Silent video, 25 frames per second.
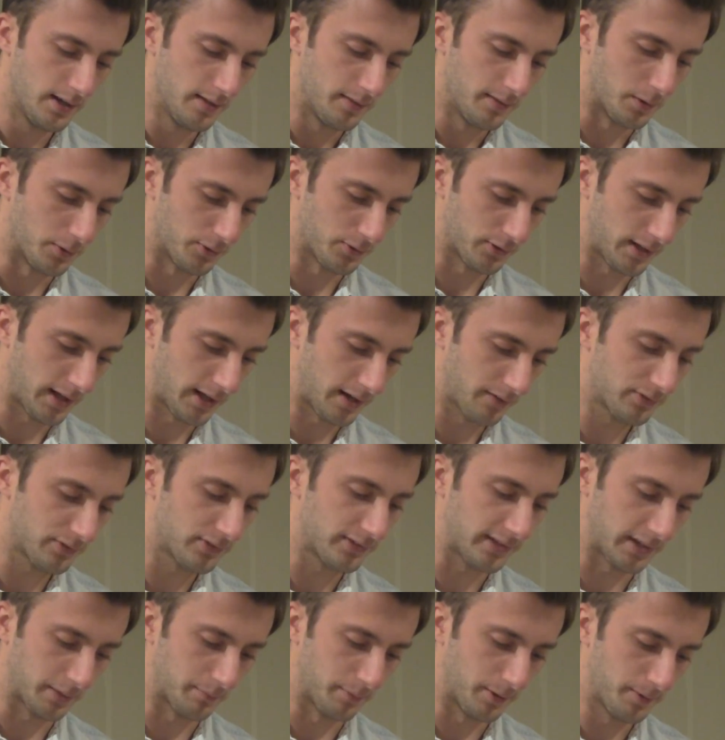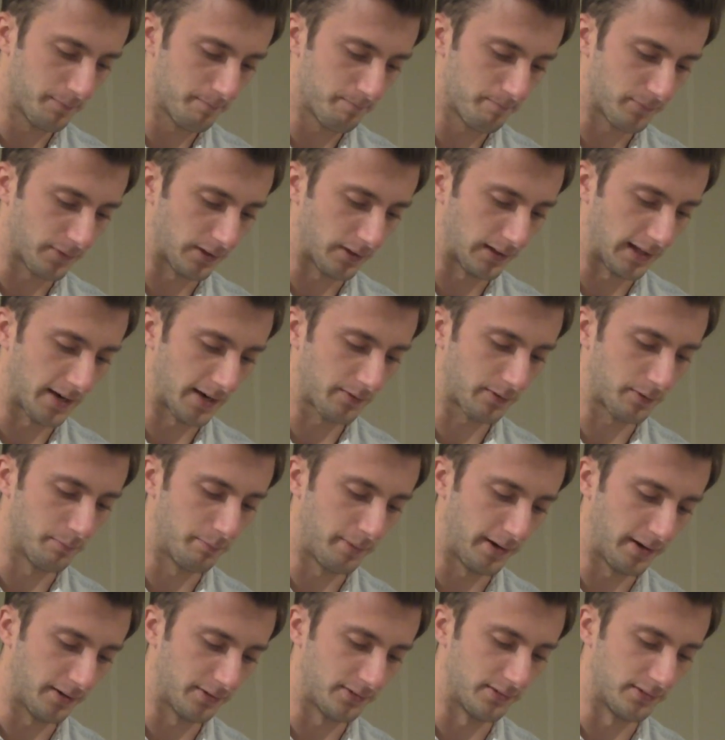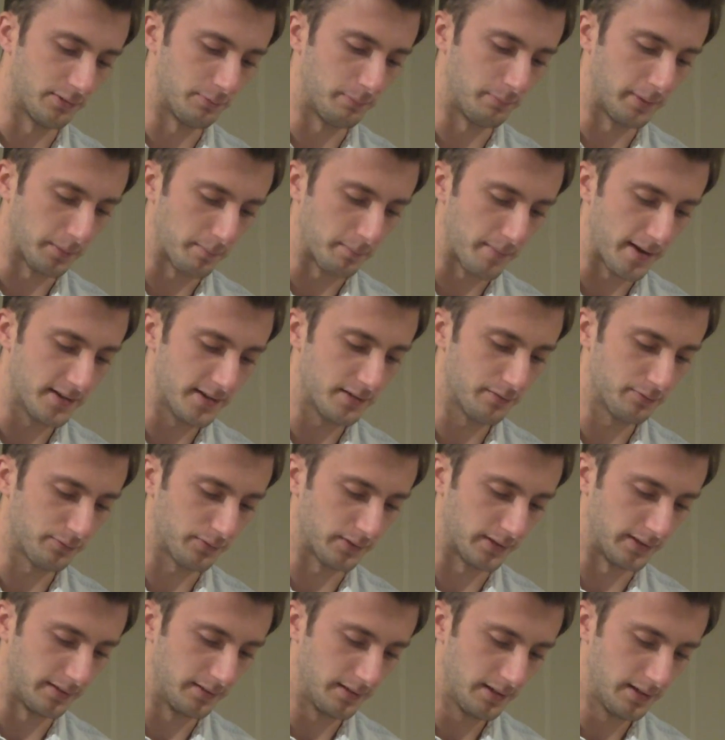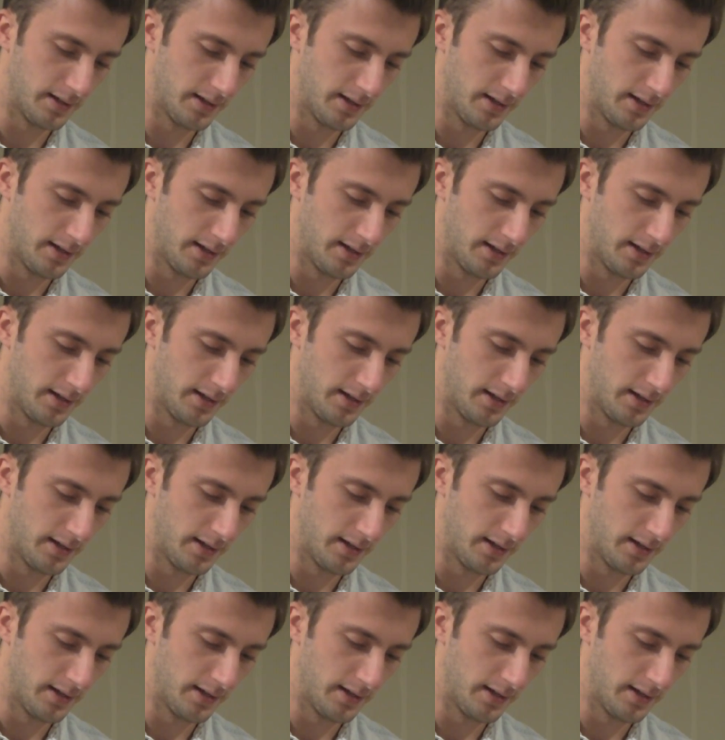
There was a lot of stigma, a lot of comparisons being made to Flint.